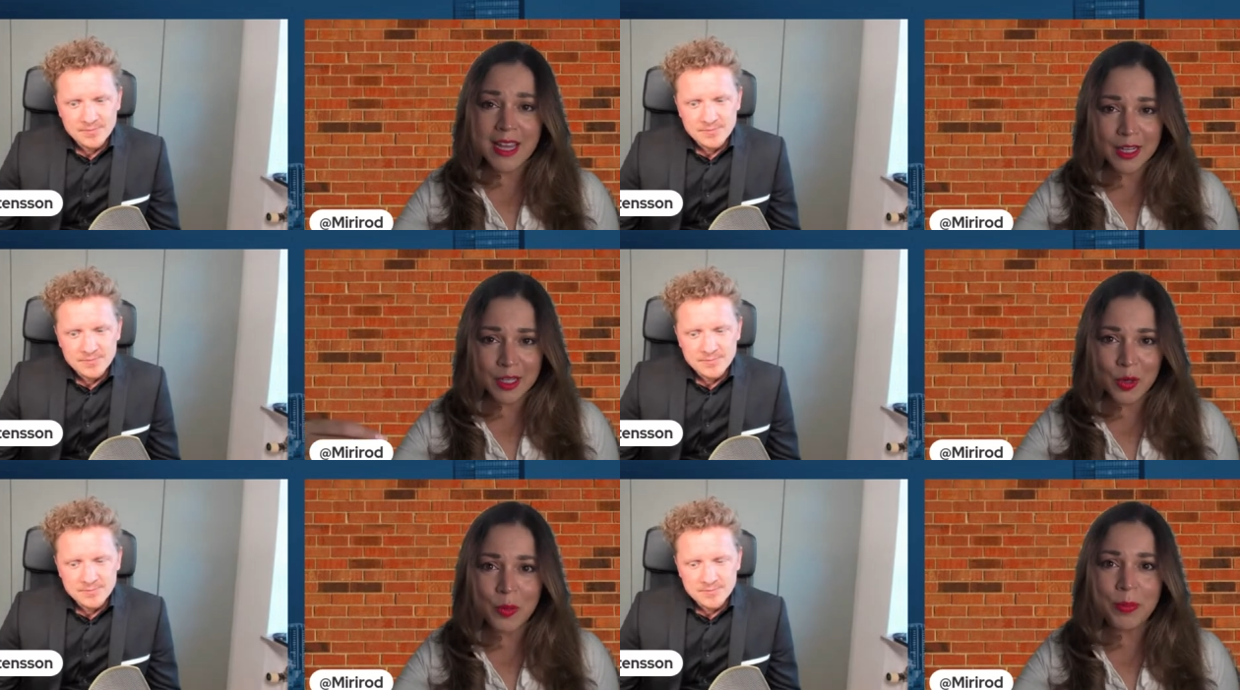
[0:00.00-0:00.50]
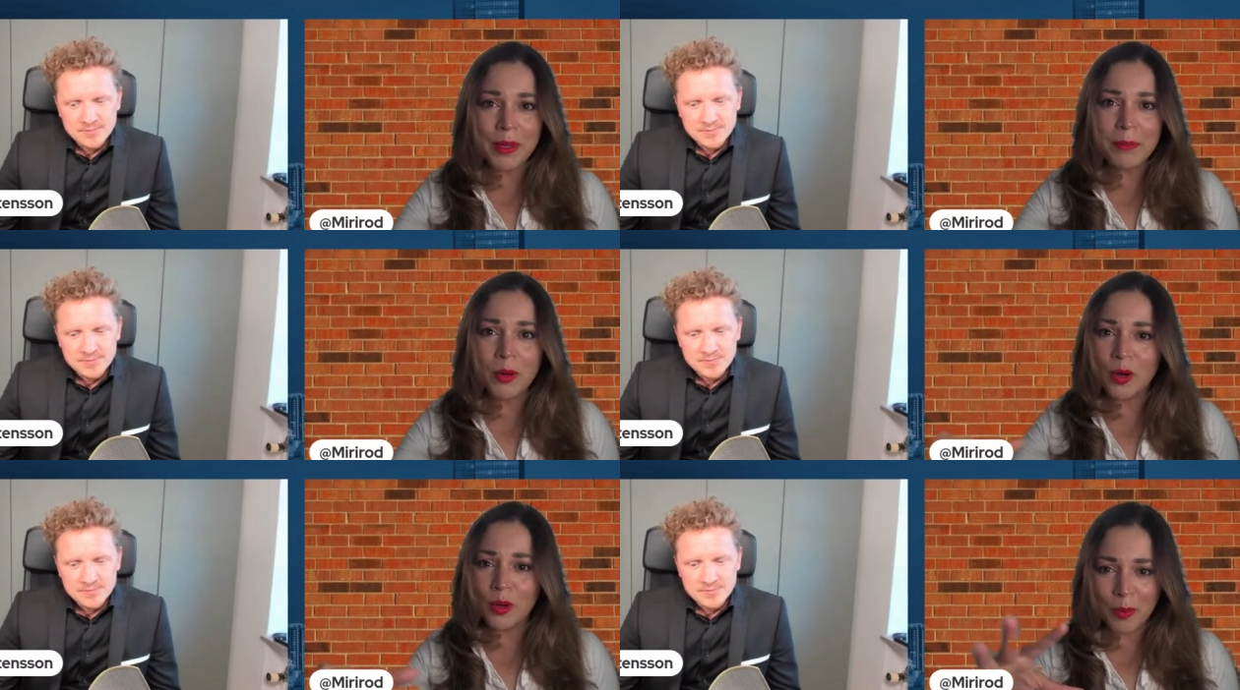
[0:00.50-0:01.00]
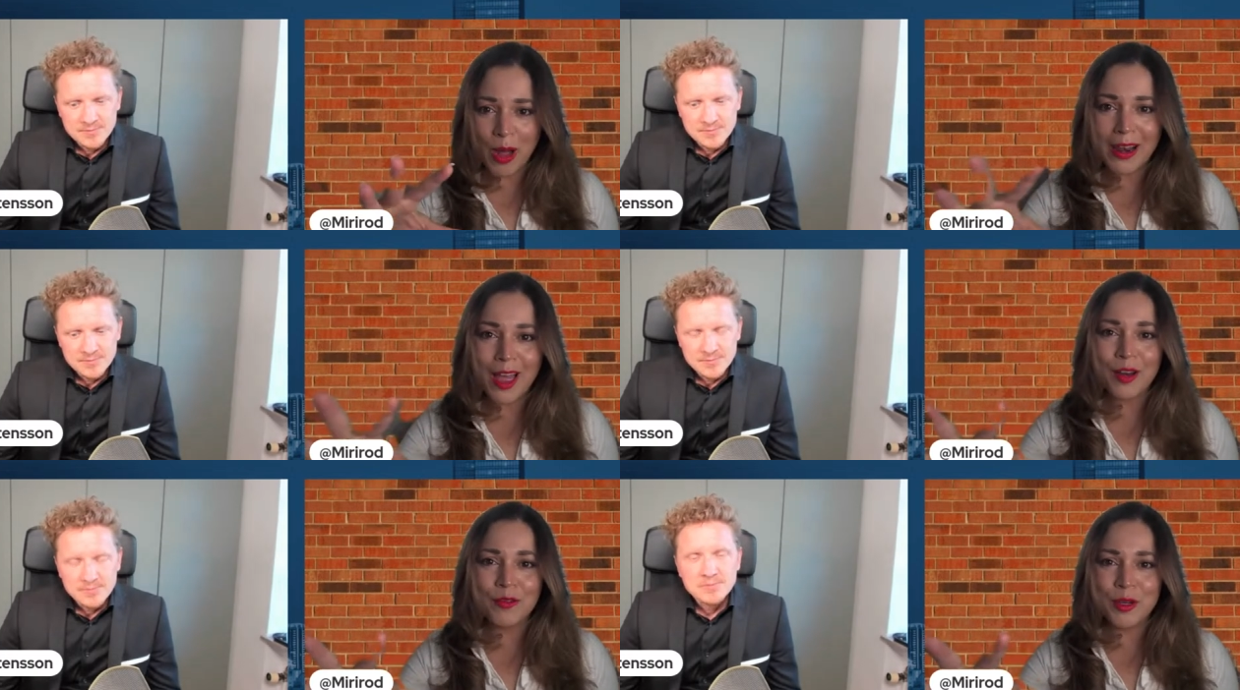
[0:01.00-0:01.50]
Speaker 1: technical people a
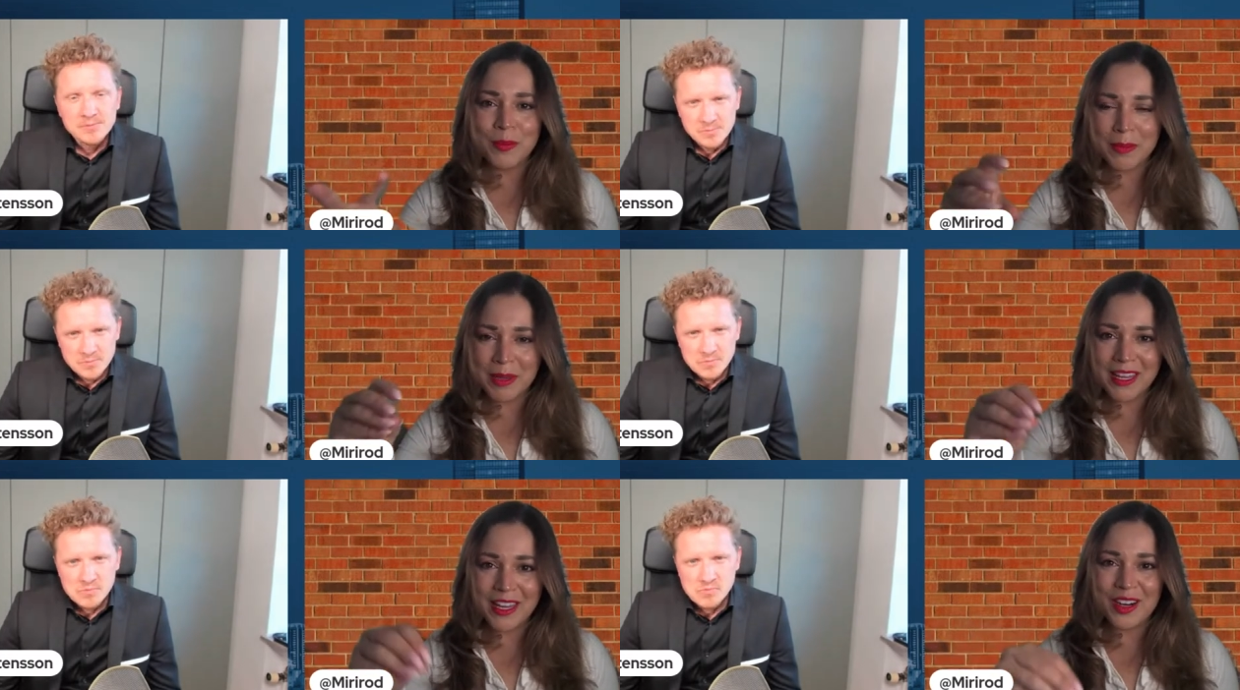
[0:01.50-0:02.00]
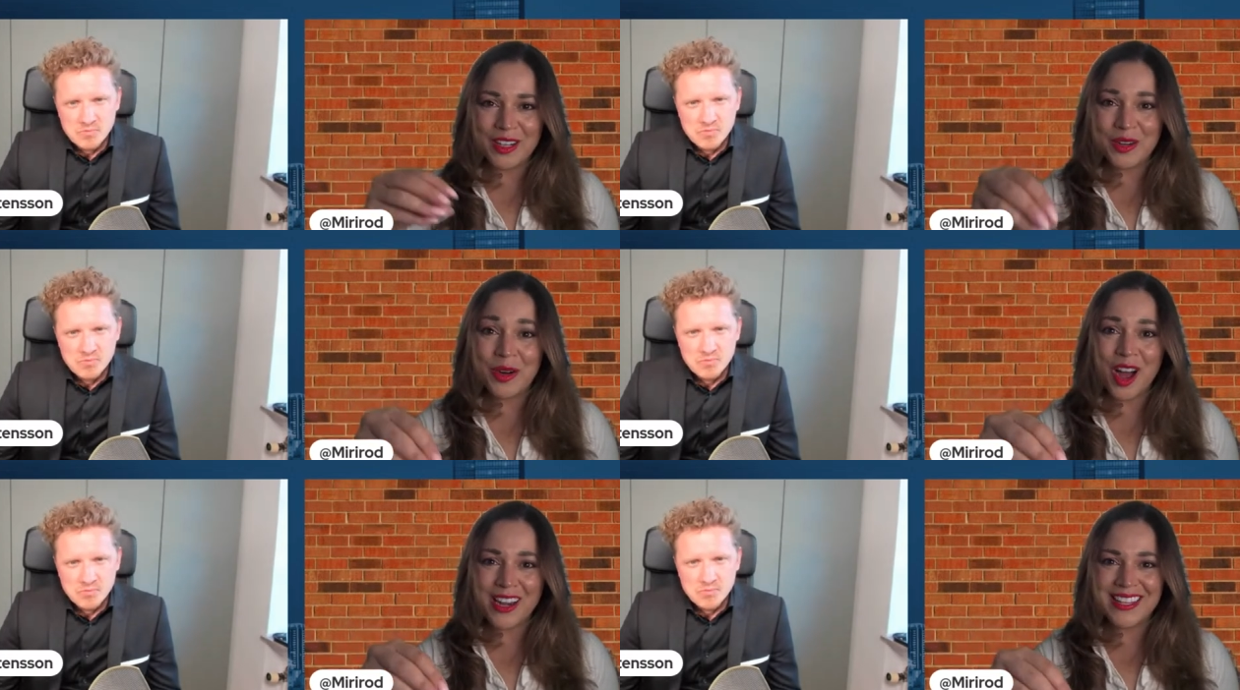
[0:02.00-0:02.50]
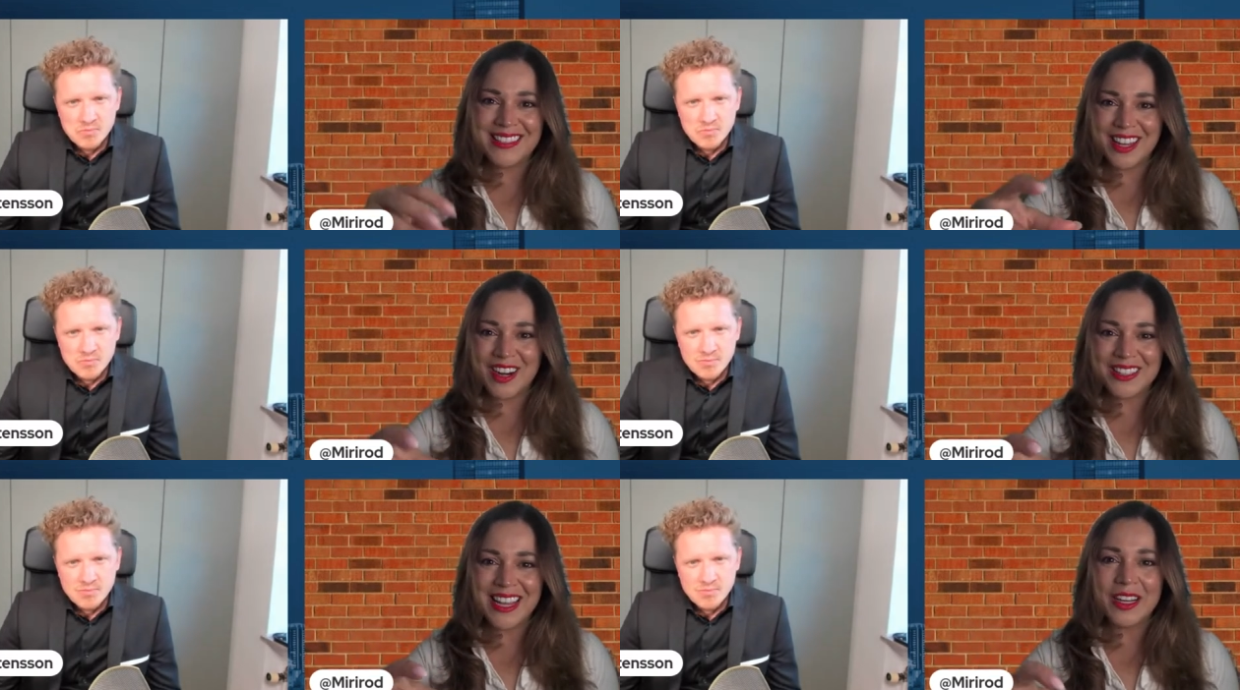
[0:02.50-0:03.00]
lot of you may be here in your audience
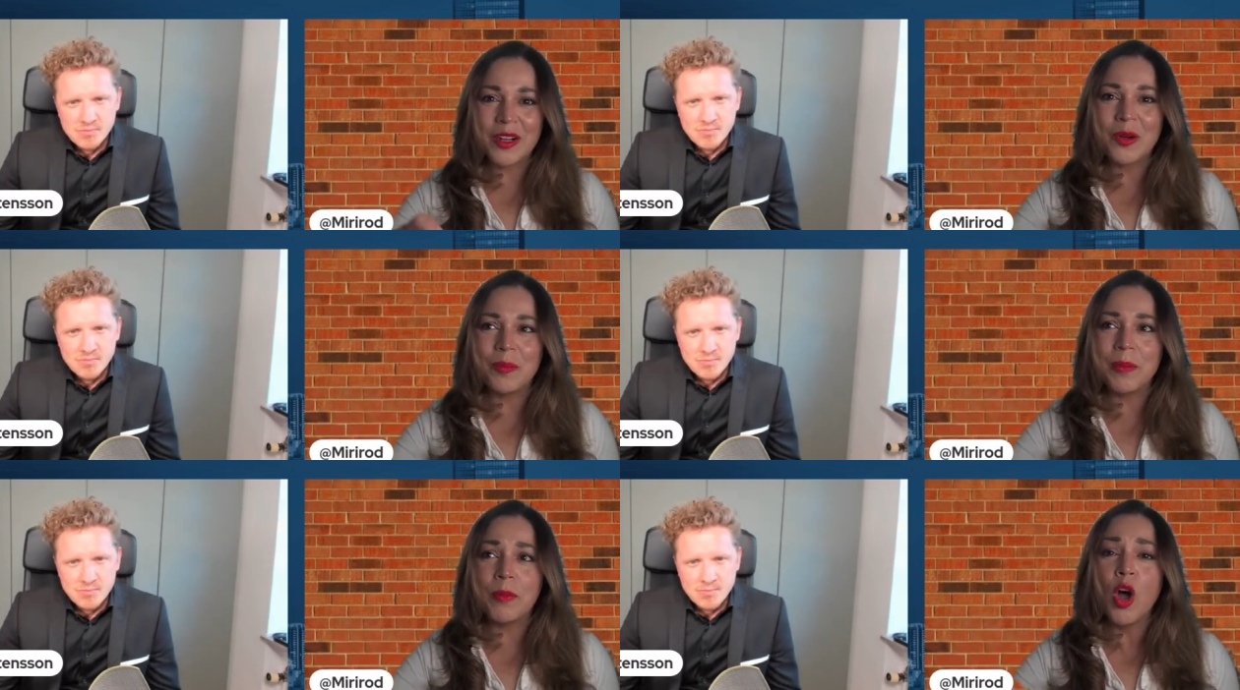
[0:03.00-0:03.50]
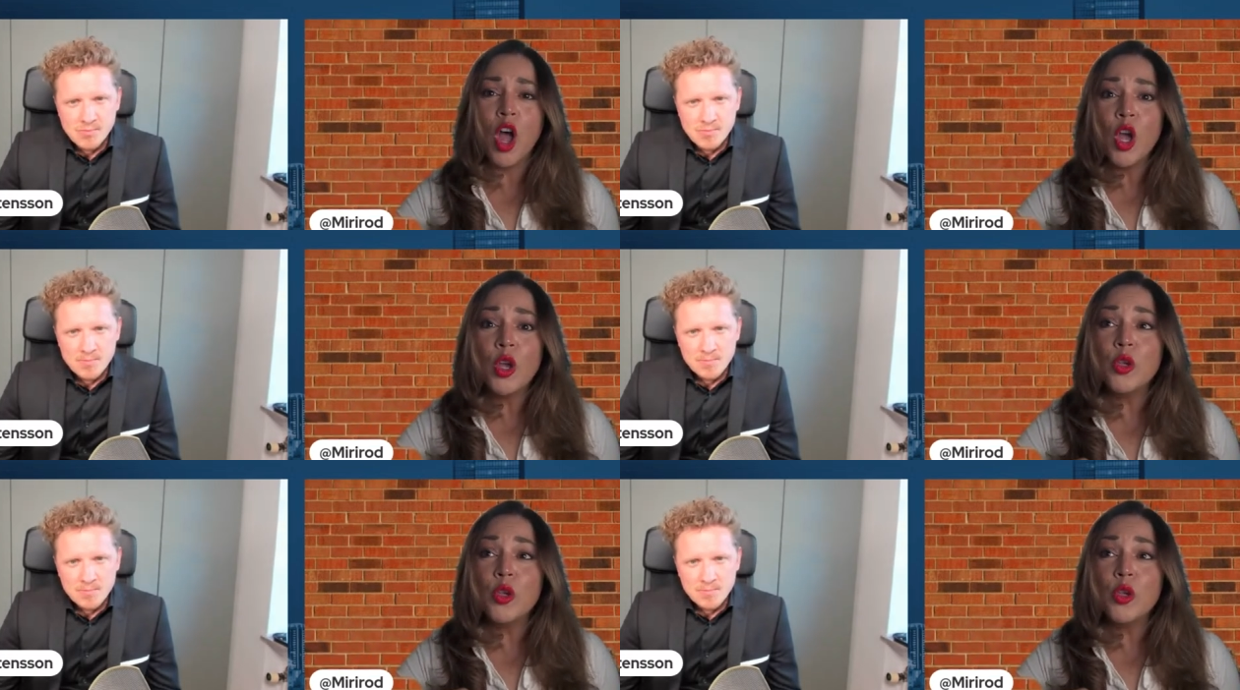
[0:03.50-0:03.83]
that are technical people